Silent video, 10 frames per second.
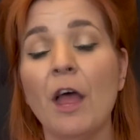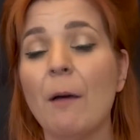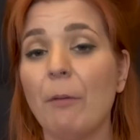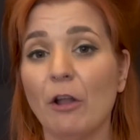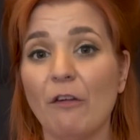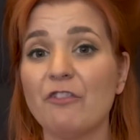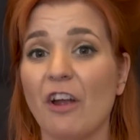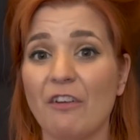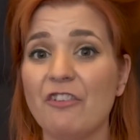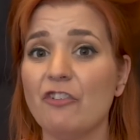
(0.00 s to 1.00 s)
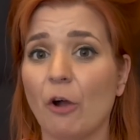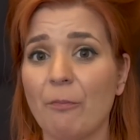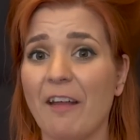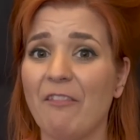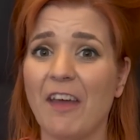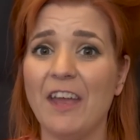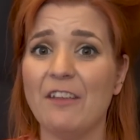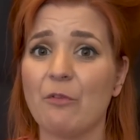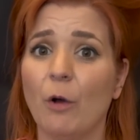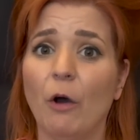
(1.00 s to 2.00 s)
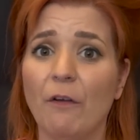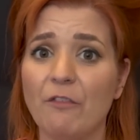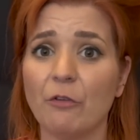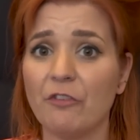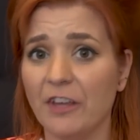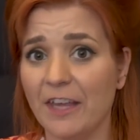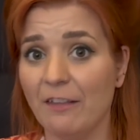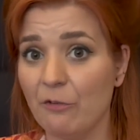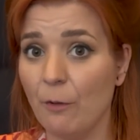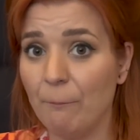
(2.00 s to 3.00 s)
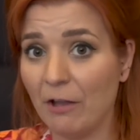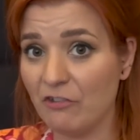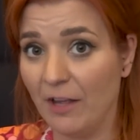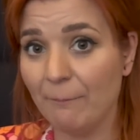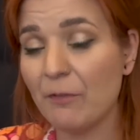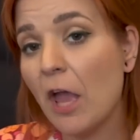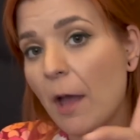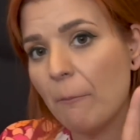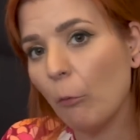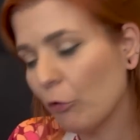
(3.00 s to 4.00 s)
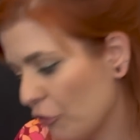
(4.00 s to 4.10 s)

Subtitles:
but a lot of charity shops have that in as well if you're sticking to a budget. But what do